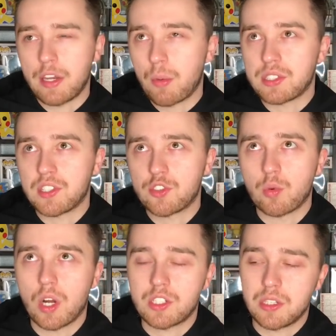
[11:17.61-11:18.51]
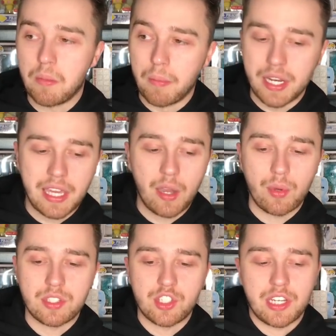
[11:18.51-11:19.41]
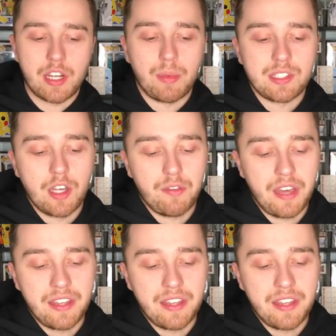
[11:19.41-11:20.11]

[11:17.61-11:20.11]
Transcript: I know my sister watched it, but I can't wait to check it out myself.